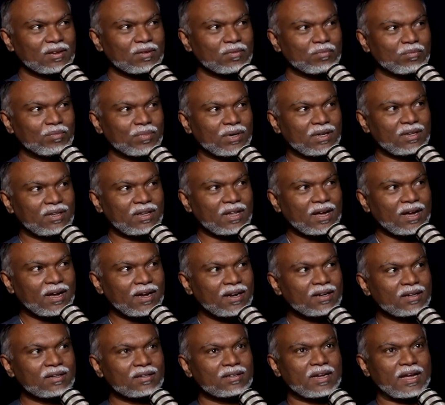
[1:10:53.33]
But
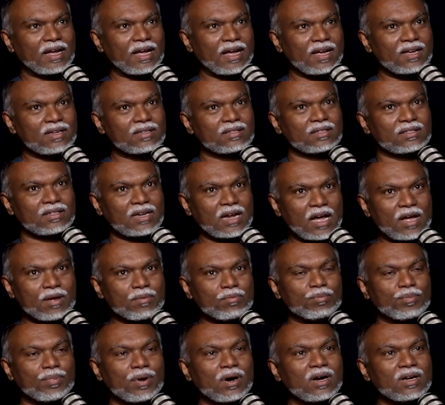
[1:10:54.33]
then, as the time
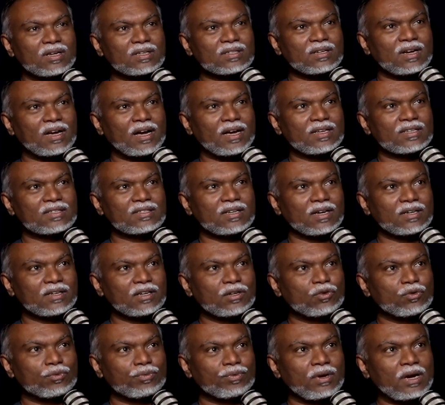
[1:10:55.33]
passed, I
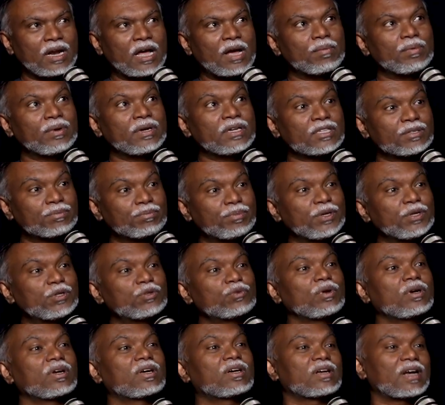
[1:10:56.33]
started to feel I'm in a
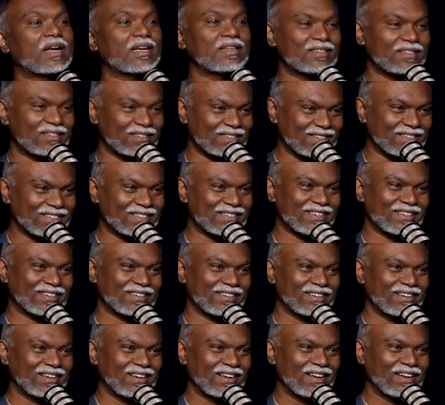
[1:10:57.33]
spiritual crisis state.
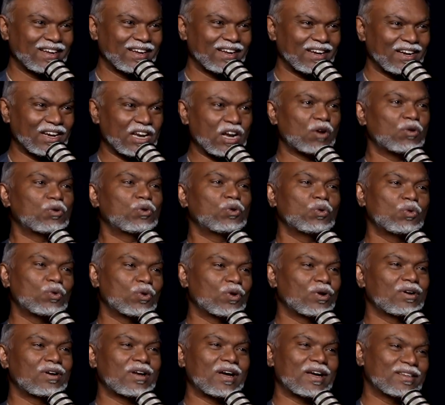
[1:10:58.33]
Now, do
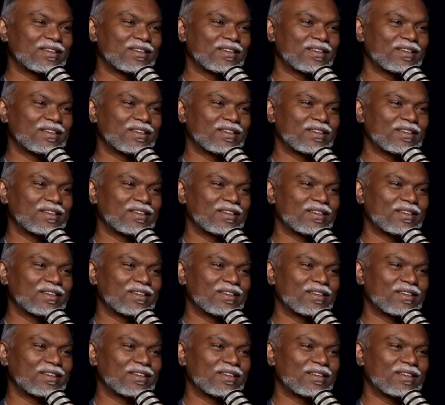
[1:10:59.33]
or die